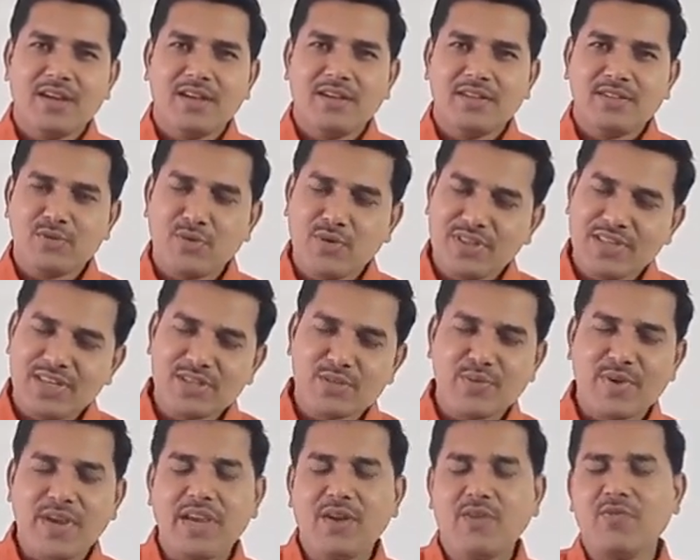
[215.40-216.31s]
So in this
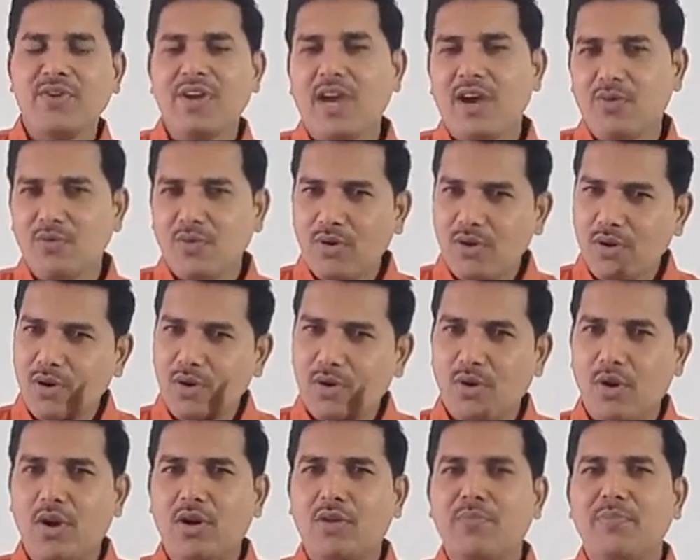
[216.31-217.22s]
way we have
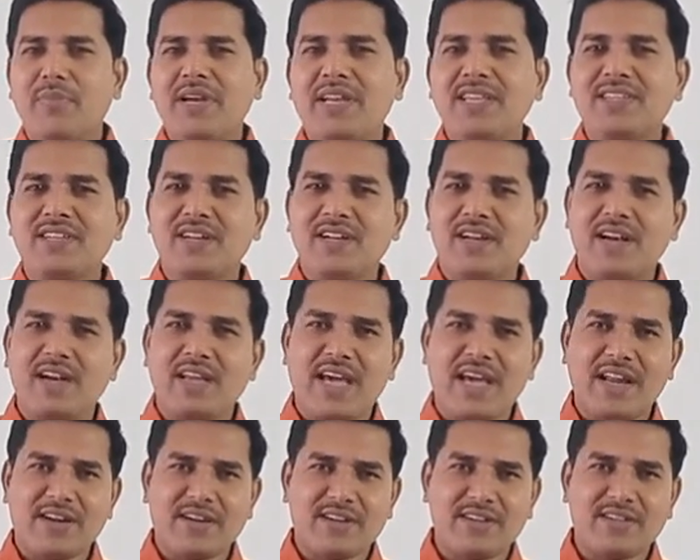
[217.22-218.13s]
lot many general
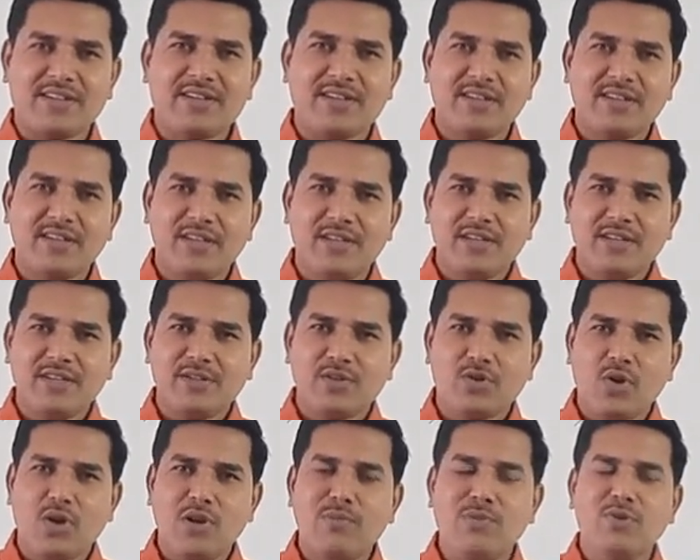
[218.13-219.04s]
characters.
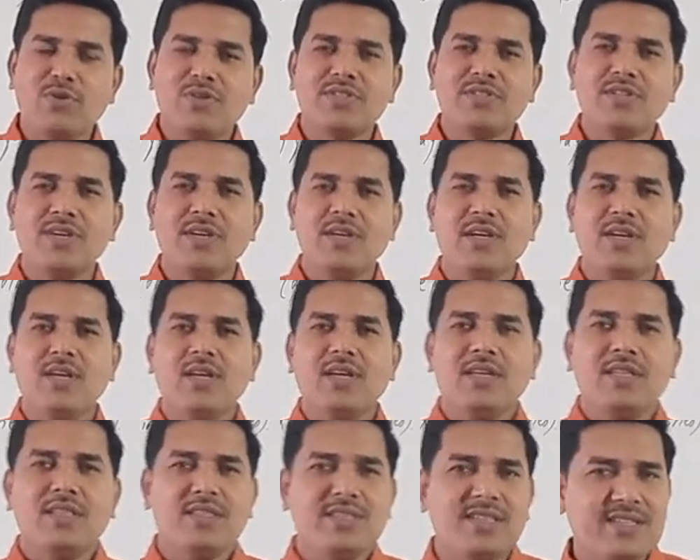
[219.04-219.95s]
So almost
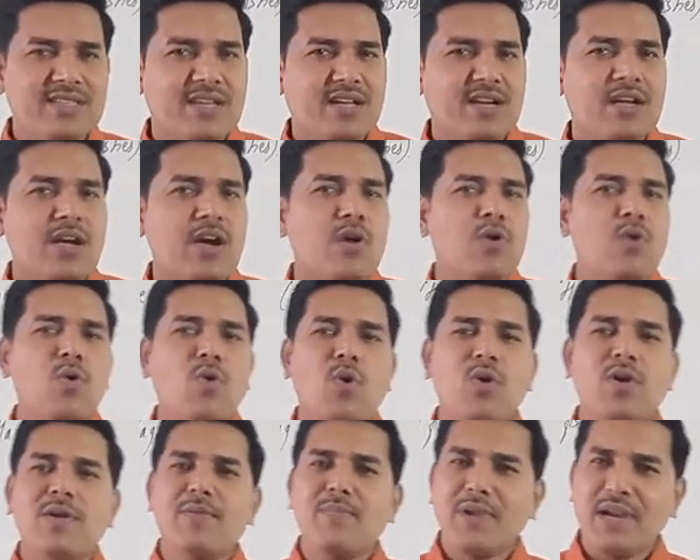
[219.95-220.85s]
these are
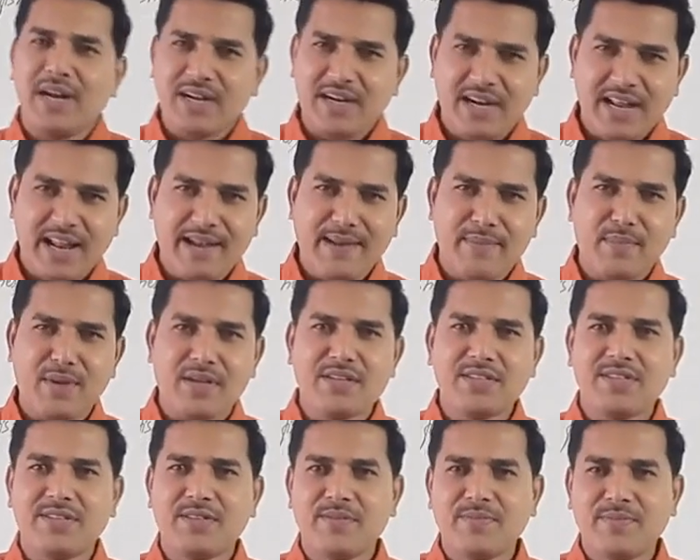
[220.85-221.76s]
cold blooded
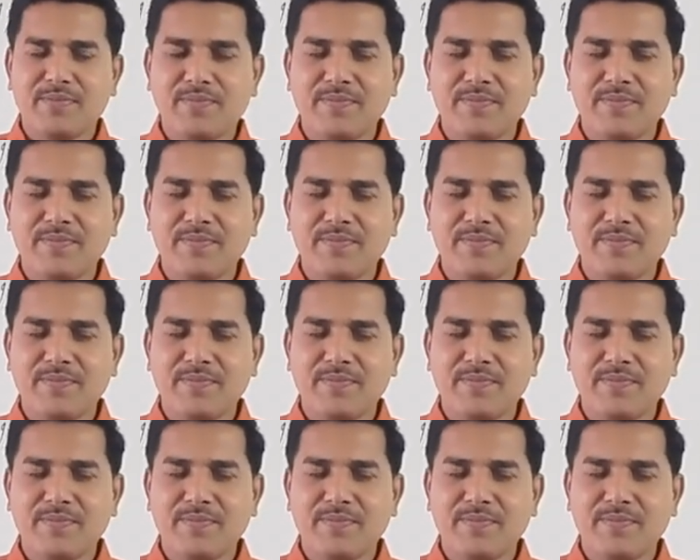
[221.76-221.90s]
animals.